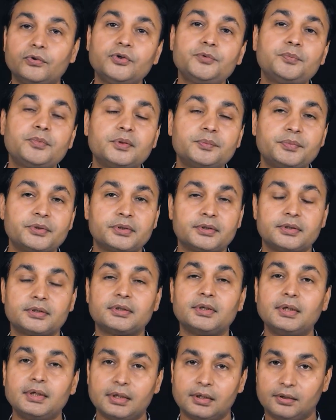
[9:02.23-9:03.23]
purposes,
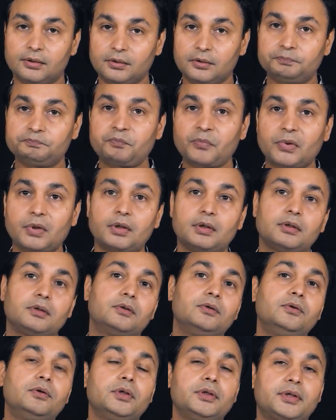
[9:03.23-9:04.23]

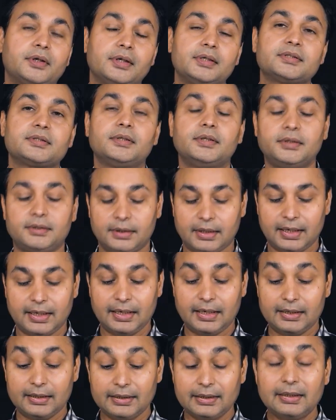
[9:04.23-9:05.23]
Google Translate
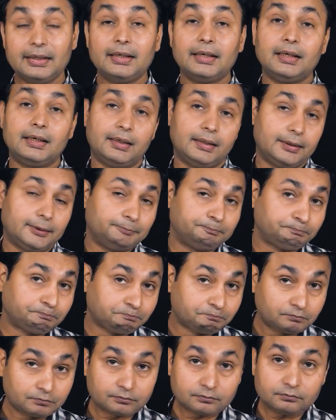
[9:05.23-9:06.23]
and
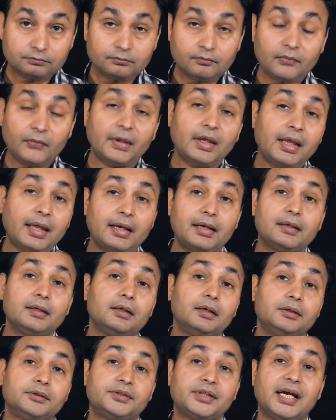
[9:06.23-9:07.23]

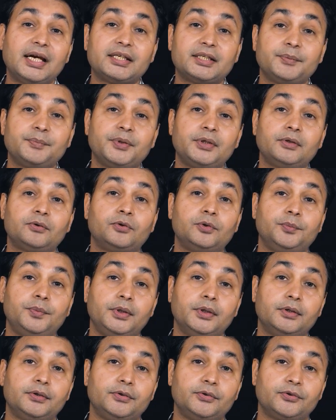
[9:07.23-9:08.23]
ChatGPT could
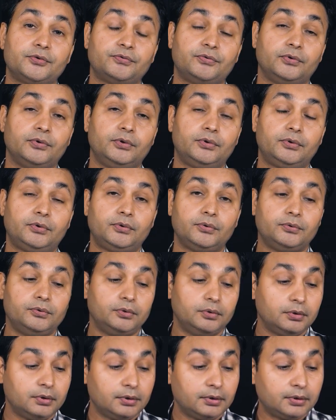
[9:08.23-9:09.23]
be a useful tool
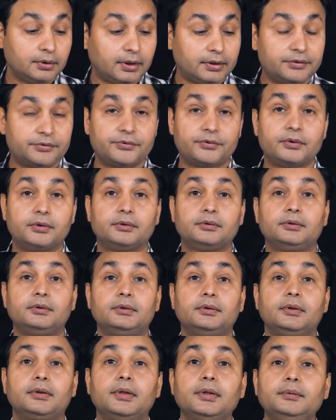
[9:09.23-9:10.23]
that is there.
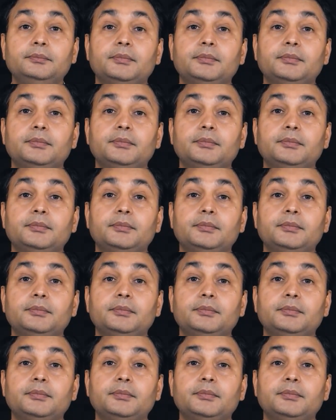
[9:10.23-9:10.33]
Okay,